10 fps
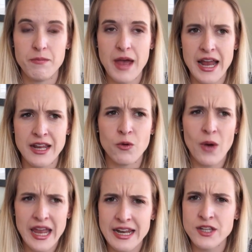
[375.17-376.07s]
And in a
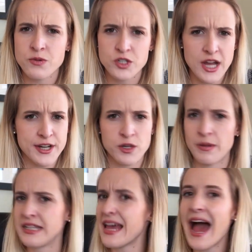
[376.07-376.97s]
way it is rejection,
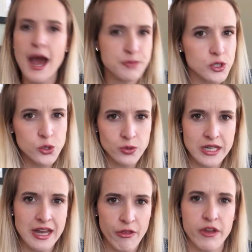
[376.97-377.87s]
but it has
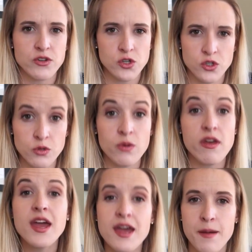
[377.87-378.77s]
absolutely nothing to do with
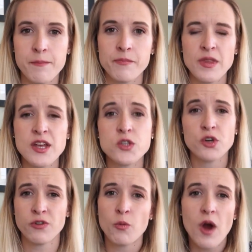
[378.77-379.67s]
him.
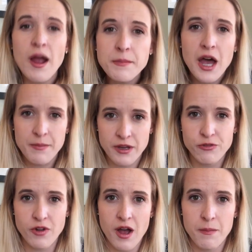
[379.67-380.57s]
So from where I'm coming
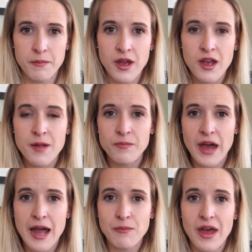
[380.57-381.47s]
from,
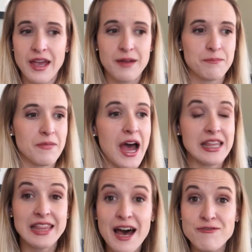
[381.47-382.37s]
I'm like,
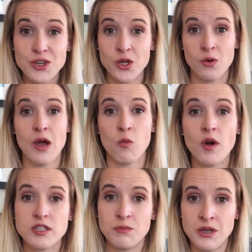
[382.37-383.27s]
I love you, I
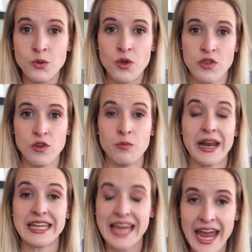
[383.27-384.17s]
want to be with you, but
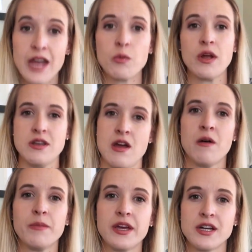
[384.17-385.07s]
I can't right
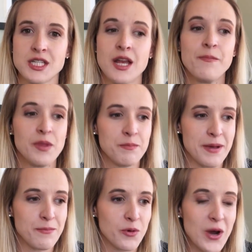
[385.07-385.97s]
now because
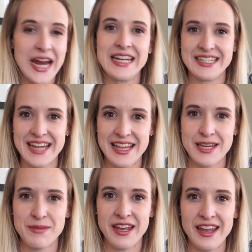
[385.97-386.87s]
my brain is
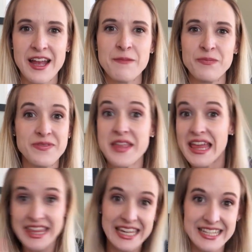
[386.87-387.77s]
telling me
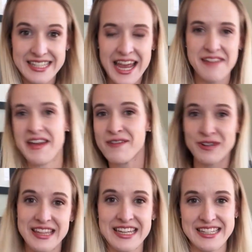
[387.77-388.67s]
nothing is safe,
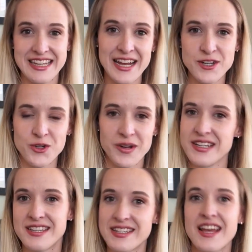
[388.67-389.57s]
everything is
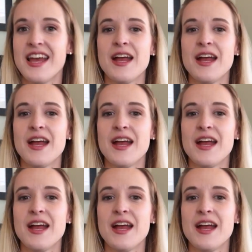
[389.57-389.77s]
dangerous.